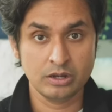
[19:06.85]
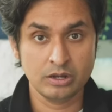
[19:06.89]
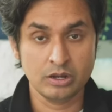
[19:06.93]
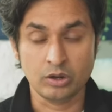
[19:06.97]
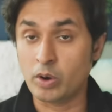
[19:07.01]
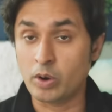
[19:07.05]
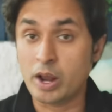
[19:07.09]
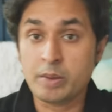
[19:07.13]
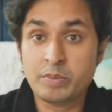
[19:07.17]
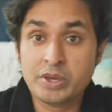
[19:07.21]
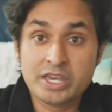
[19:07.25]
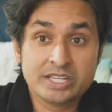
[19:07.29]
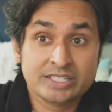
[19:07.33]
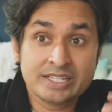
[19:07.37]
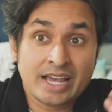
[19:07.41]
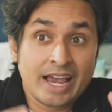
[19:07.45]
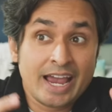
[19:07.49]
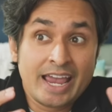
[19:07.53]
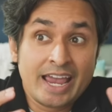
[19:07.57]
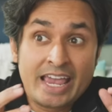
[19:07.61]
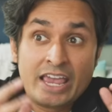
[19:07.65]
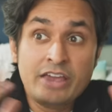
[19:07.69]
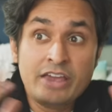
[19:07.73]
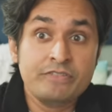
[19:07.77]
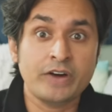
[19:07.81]
Right? Because
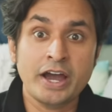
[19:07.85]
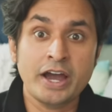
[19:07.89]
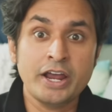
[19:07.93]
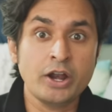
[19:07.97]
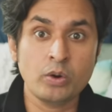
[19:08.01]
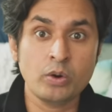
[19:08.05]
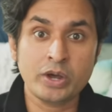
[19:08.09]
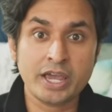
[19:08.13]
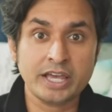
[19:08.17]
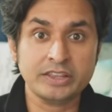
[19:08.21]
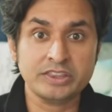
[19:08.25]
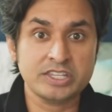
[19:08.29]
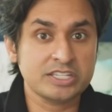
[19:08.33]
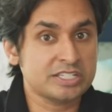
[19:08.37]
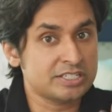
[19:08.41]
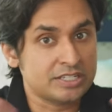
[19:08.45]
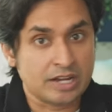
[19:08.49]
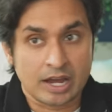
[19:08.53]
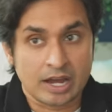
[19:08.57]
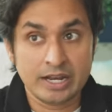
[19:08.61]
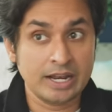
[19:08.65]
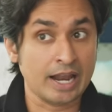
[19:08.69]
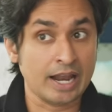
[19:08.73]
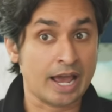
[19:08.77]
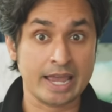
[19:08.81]
if I don't get this
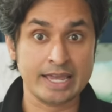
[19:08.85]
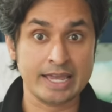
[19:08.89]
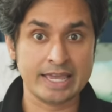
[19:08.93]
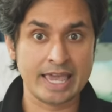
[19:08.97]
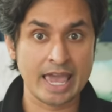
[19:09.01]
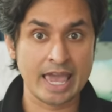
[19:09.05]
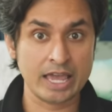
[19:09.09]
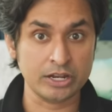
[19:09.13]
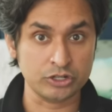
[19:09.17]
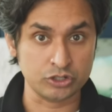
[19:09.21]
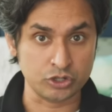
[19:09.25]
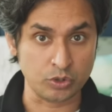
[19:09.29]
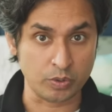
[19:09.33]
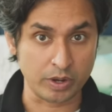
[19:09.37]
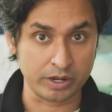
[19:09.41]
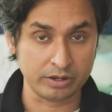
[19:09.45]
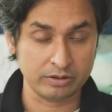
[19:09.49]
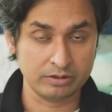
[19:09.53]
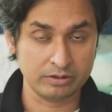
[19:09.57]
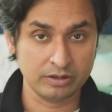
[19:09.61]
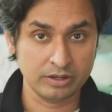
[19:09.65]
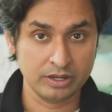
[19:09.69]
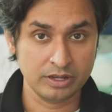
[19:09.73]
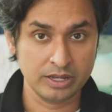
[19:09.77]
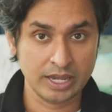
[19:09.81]
done, I can't do it.
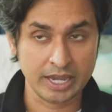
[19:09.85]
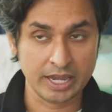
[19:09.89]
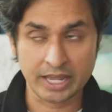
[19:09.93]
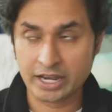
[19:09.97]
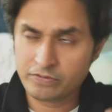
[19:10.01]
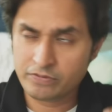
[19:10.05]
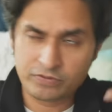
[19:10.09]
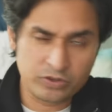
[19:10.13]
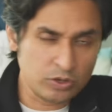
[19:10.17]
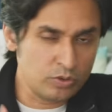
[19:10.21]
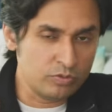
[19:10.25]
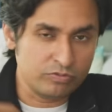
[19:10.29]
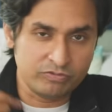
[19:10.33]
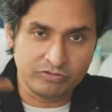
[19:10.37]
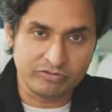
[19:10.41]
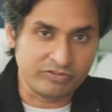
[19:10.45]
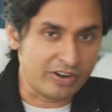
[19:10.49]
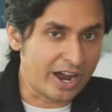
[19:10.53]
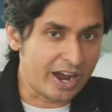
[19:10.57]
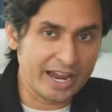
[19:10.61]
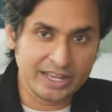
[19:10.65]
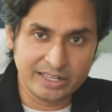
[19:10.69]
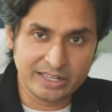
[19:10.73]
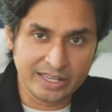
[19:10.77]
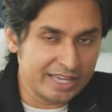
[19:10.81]
And if you
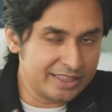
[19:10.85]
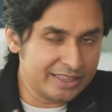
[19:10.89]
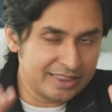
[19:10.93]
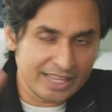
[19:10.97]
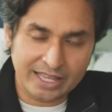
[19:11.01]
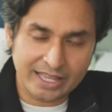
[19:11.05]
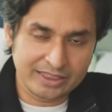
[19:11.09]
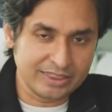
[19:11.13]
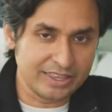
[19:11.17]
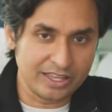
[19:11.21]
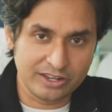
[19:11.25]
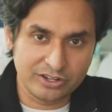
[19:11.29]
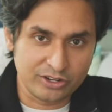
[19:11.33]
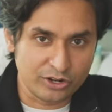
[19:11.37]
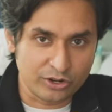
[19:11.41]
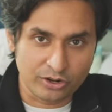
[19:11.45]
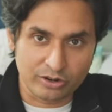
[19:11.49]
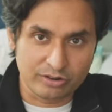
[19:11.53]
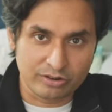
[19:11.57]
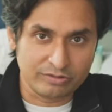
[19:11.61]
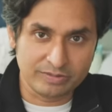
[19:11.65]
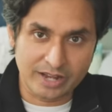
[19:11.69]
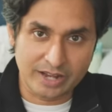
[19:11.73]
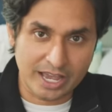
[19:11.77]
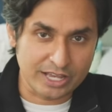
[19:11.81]
violate that, then
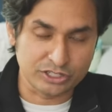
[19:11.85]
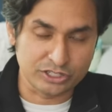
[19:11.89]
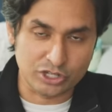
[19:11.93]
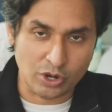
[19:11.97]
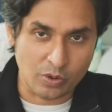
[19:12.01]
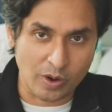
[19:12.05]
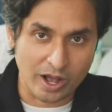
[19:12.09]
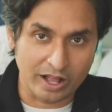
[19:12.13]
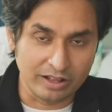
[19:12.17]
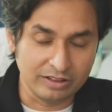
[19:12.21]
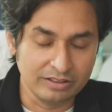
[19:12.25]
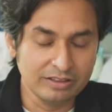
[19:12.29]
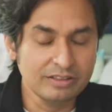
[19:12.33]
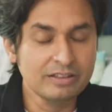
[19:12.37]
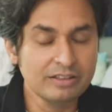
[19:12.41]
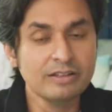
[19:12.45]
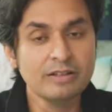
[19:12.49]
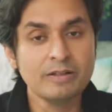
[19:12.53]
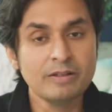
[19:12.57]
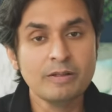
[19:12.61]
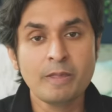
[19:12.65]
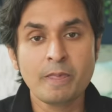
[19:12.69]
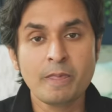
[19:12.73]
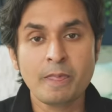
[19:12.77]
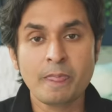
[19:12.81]
you're SOL.
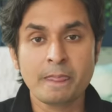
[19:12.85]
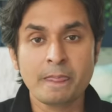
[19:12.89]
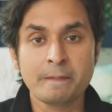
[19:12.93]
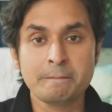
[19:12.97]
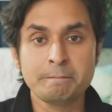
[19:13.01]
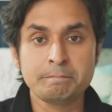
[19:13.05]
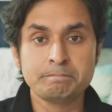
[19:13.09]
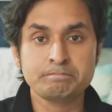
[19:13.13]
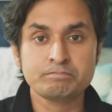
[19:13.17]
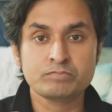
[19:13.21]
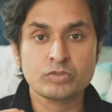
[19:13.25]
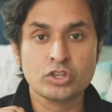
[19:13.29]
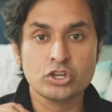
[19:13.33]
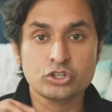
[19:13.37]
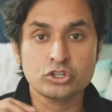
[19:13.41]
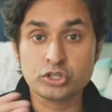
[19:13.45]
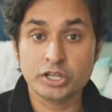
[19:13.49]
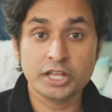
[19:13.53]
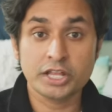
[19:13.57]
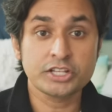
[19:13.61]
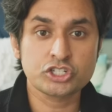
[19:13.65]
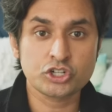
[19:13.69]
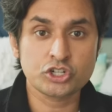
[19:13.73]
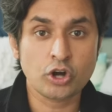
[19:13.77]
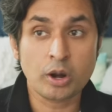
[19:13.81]
So
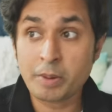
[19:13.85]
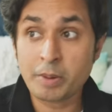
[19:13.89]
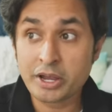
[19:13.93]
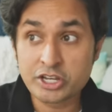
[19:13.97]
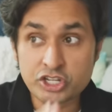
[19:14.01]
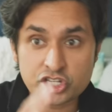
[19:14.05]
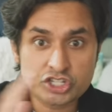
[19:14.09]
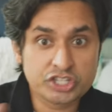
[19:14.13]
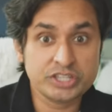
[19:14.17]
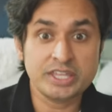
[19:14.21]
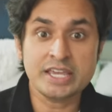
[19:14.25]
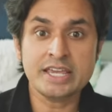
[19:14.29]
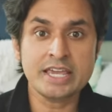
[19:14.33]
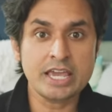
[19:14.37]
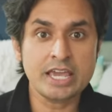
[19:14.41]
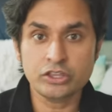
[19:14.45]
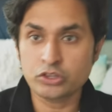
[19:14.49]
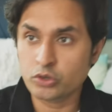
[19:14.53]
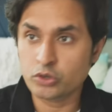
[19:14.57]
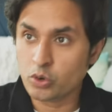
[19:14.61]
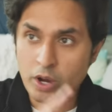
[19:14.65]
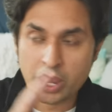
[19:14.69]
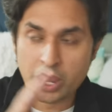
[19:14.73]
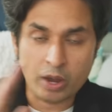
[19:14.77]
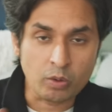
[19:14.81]
let's start by just thinking
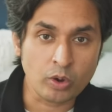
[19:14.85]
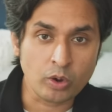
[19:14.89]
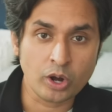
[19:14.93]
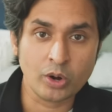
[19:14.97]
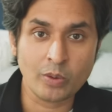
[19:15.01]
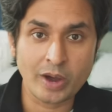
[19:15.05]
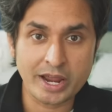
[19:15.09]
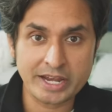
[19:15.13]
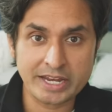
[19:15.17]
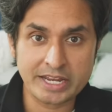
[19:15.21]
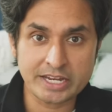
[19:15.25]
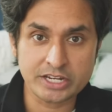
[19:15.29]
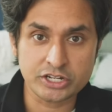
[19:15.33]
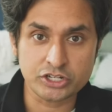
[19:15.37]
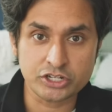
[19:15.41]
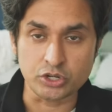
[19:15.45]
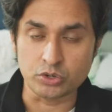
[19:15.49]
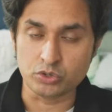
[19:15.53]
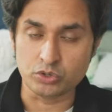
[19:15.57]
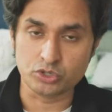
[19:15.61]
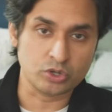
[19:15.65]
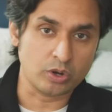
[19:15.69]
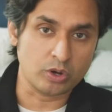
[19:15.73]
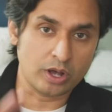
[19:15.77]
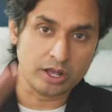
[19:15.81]
through, okay, what do I need to do?
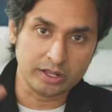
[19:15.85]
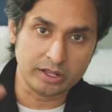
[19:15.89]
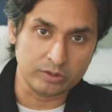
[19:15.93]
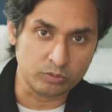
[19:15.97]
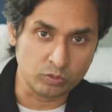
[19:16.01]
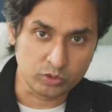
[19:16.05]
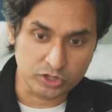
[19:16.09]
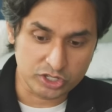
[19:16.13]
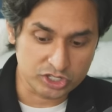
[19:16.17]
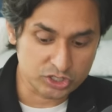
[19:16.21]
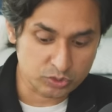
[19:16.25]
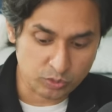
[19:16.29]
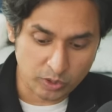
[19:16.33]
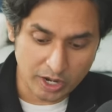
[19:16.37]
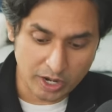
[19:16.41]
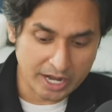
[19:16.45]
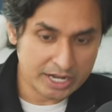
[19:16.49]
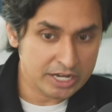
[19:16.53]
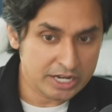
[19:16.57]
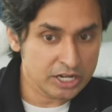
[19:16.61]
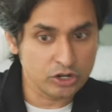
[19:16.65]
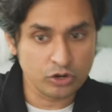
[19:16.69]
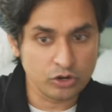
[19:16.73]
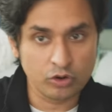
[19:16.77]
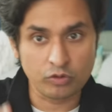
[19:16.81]
So I, uh, well, this is what I
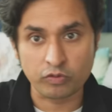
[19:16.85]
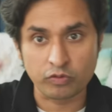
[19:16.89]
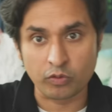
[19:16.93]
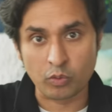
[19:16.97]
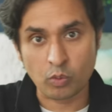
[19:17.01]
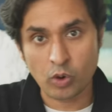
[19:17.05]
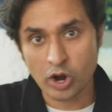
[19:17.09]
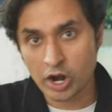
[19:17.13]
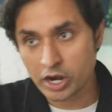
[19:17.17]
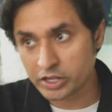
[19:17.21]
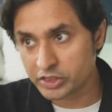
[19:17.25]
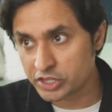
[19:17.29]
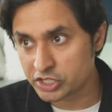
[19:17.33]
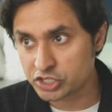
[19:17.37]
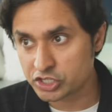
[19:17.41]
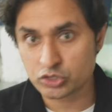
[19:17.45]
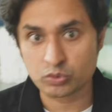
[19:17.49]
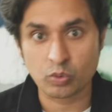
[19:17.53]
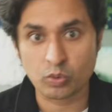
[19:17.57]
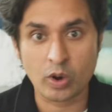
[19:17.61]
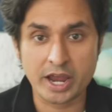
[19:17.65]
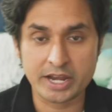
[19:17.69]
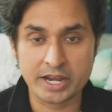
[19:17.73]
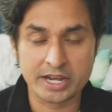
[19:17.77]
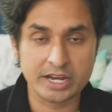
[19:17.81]
need to do for work. This is
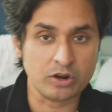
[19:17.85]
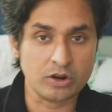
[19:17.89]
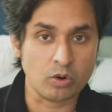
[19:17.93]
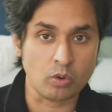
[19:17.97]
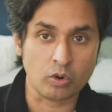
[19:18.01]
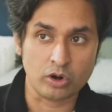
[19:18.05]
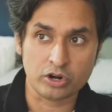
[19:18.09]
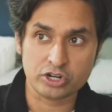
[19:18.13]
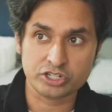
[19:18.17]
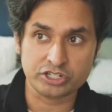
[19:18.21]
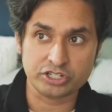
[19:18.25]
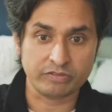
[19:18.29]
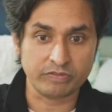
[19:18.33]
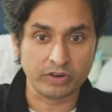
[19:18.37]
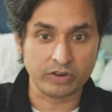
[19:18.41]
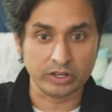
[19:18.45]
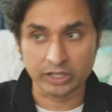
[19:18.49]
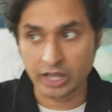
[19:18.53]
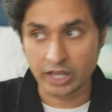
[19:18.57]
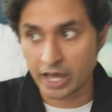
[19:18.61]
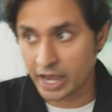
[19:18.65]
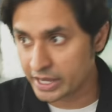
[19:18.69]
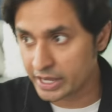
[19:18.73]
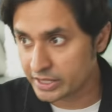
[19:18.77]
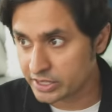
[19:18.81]
why I need to order stuff
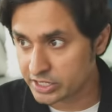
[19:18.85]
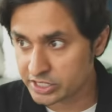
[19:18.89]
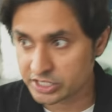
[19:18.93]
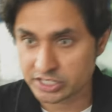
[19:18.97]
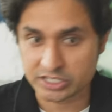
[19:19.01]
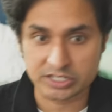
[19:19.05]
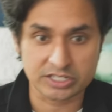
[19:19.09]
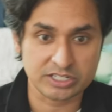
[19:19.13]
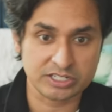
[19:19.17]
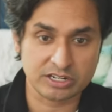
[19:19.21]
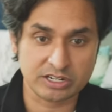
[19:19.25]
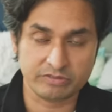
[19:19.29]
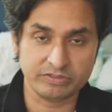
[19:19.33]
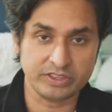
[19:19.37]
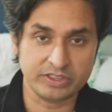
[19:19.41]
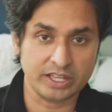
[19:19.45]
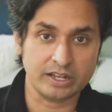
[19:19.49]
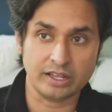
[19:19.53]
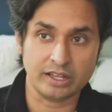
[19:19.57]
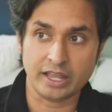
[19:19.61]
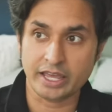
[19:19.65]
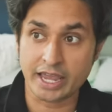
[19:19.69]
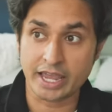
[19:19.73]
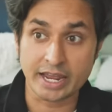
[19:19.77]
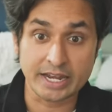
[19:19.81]
online. This is the stuff that
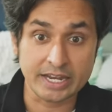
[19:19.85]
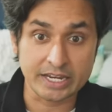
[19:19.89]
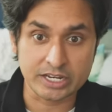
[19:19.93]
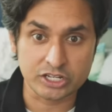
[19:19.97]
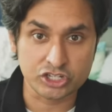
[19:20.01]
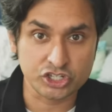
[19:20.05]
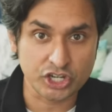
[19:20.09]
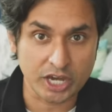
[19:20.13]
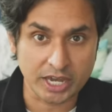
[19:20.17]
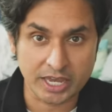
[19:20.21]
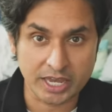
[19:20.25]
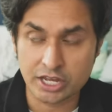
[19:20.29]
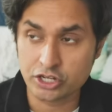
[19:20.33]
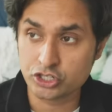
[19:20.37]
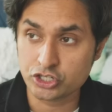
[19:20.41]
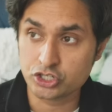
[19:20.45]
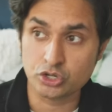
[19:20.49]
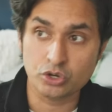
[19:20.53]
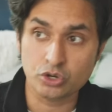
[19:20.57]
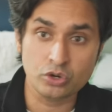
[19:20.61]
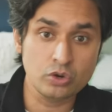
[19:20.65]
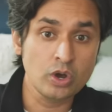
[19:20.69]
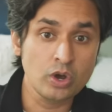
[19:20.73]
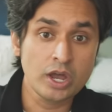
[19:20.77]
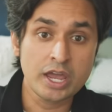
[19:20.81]
like I need to check
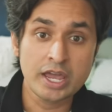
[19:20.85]
into.